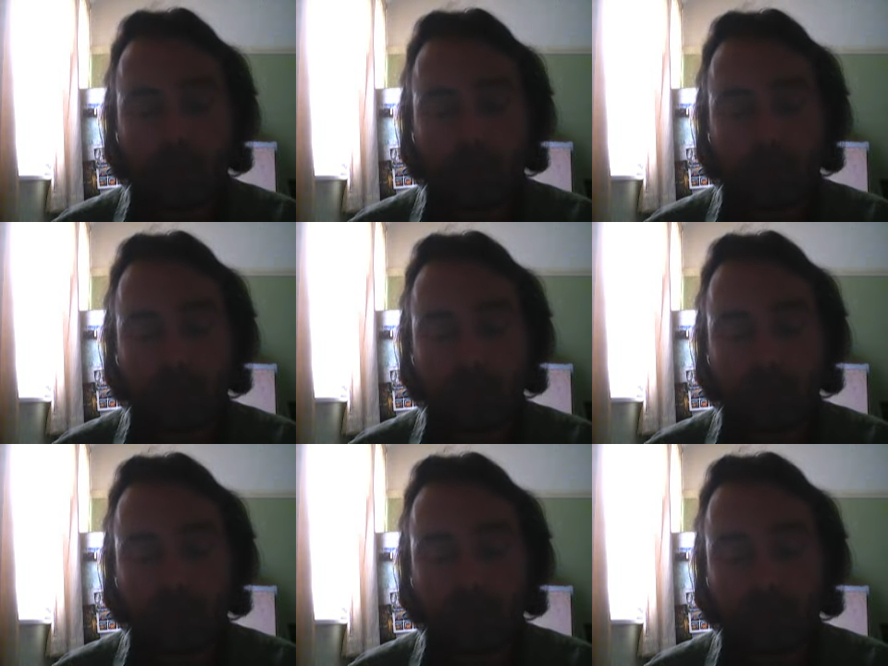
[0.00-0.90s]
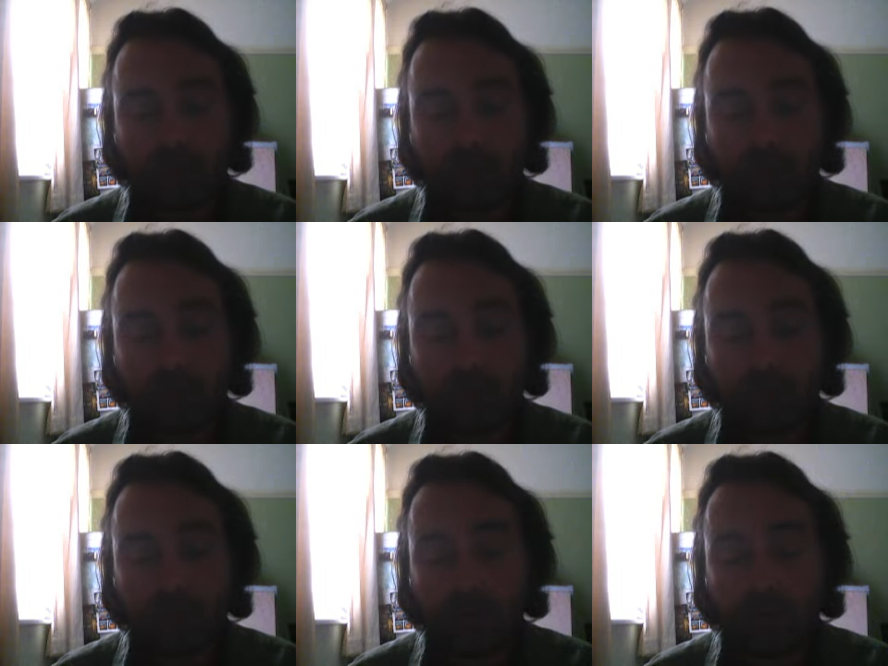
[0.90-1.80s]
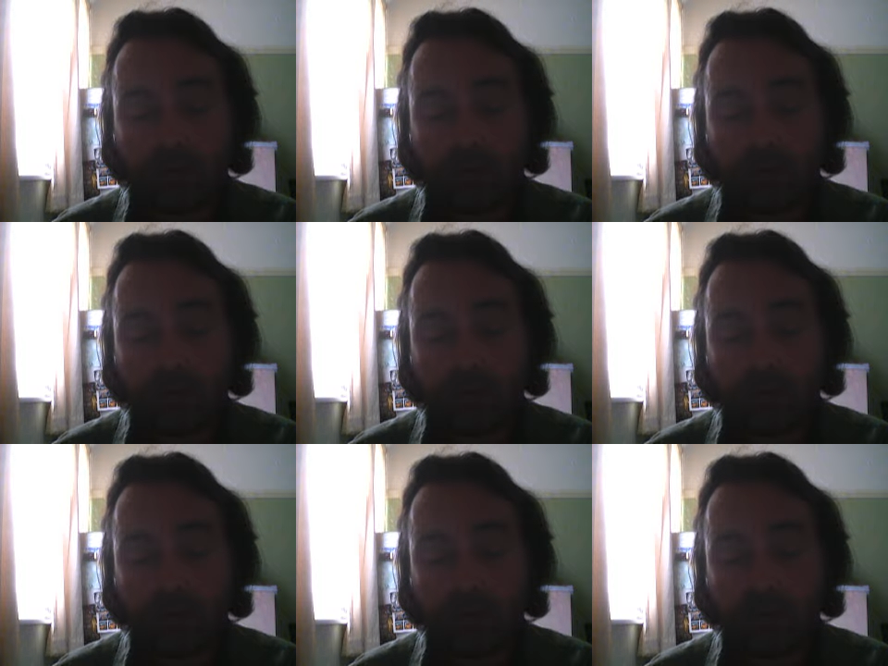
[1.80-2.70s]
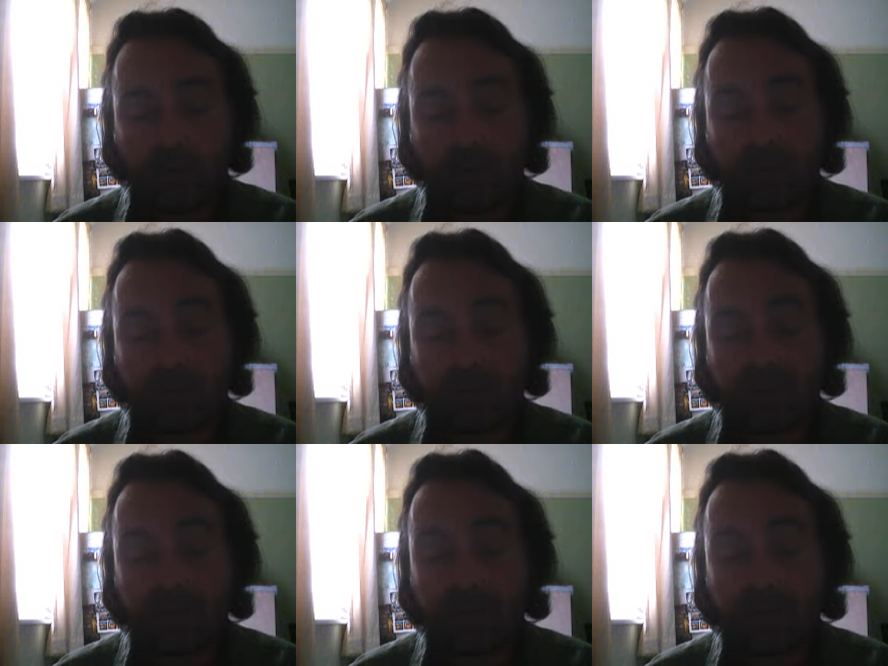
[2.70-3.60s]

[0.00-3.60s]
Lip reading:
[unreadable: no face in view]